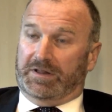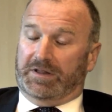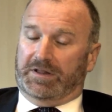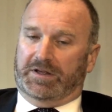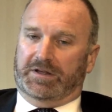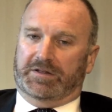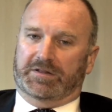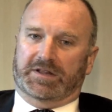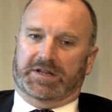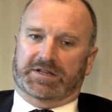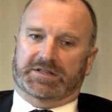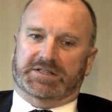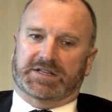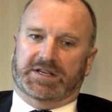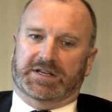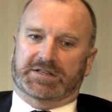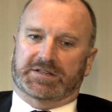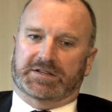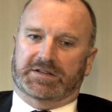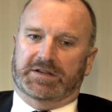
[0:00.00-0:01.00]
the, that
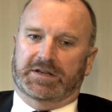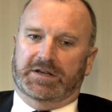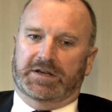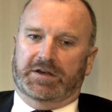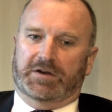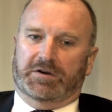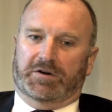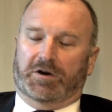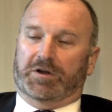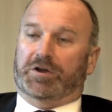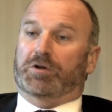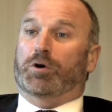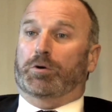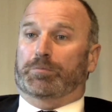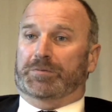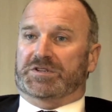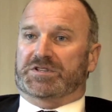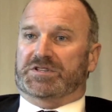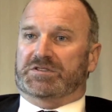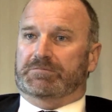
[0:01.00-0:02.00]
data are
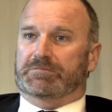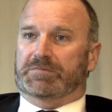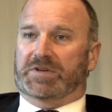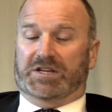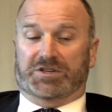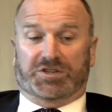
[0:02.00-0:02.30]
enormous.